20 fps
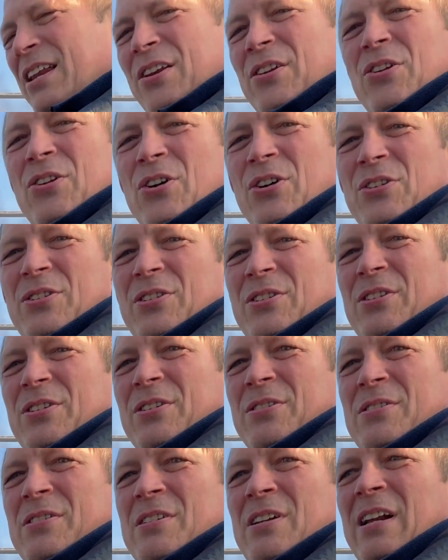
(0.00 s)
a
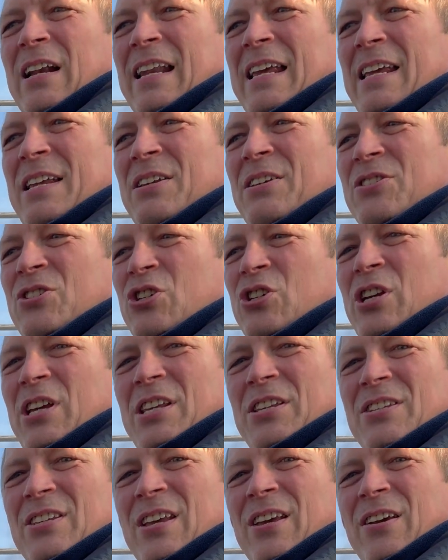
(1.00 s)
nice clean
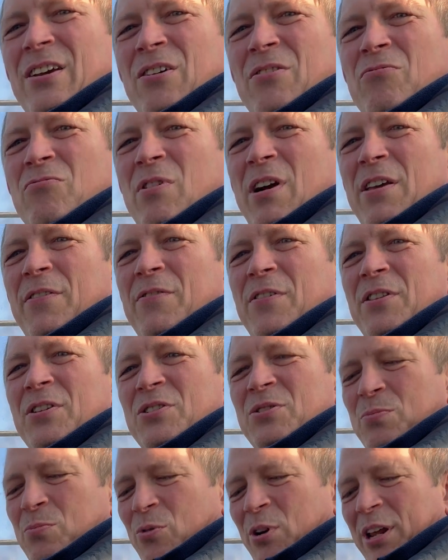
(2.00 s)
sheet ready for the
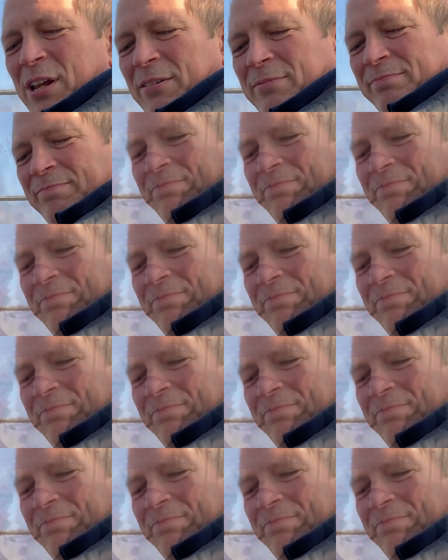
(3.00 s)
spring.